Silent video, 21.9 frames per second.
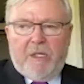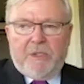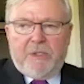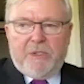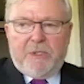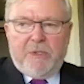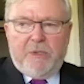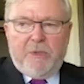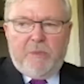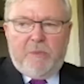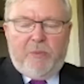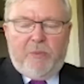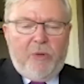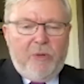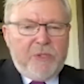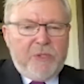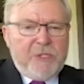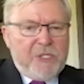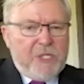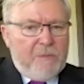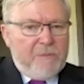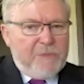to
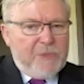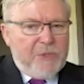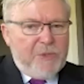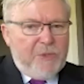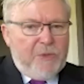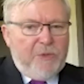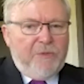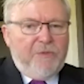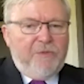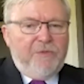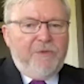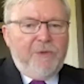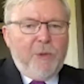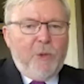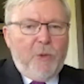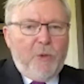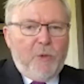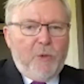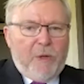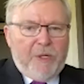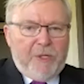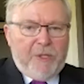put some sort of
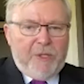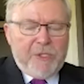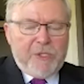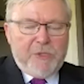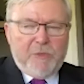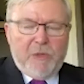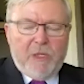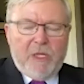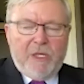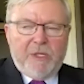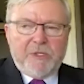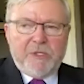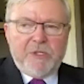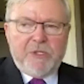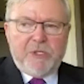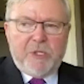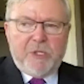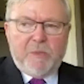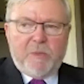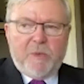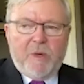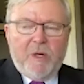floor under this
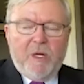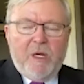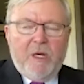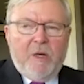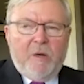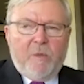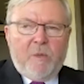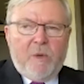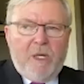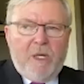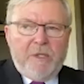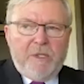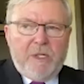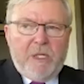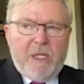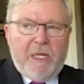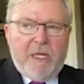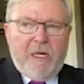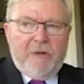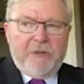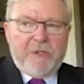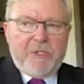relationship rather than
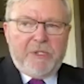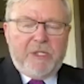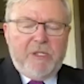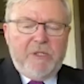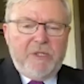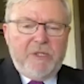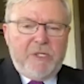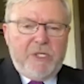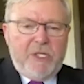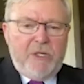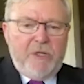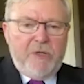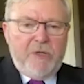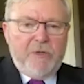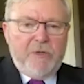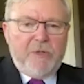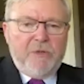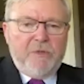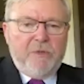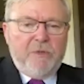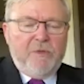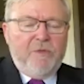allow it to continue
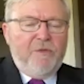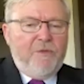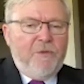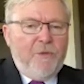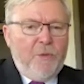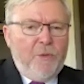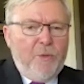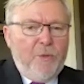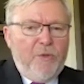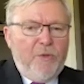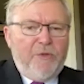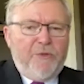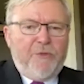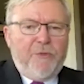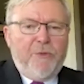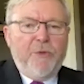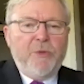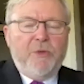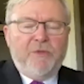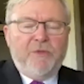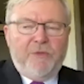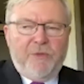to fall
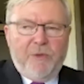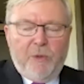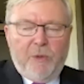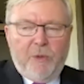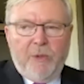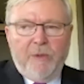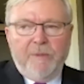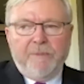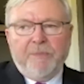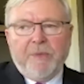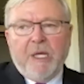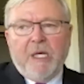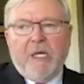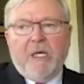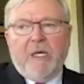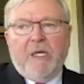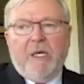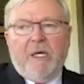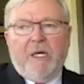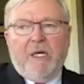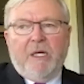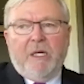through the floor
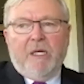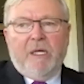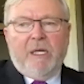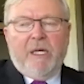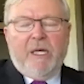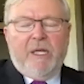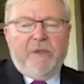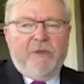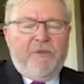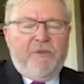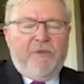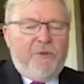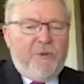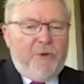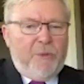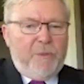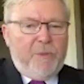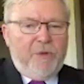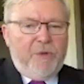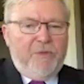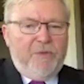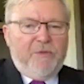in the
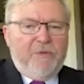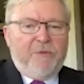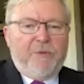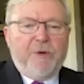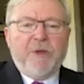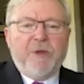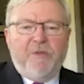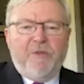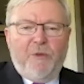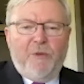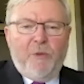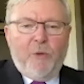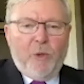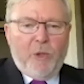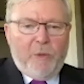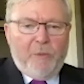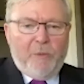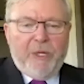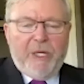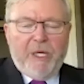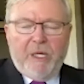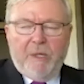form of free fall
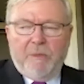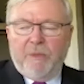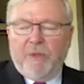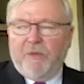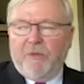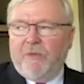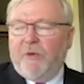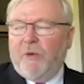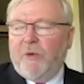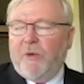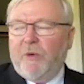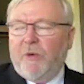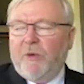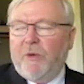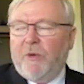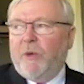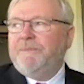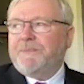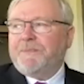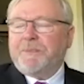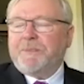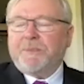that we had
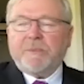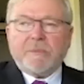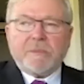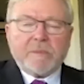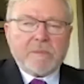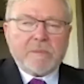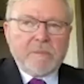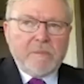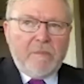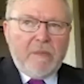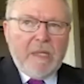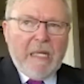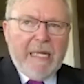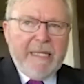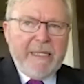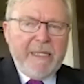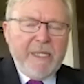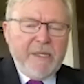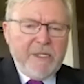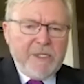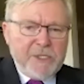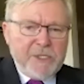before. I
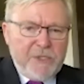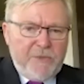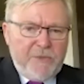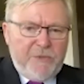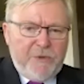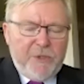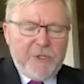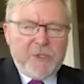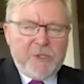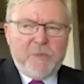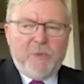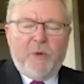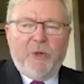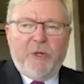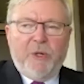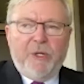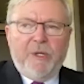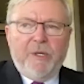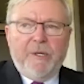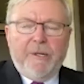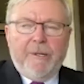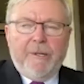think that's the first
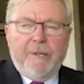point.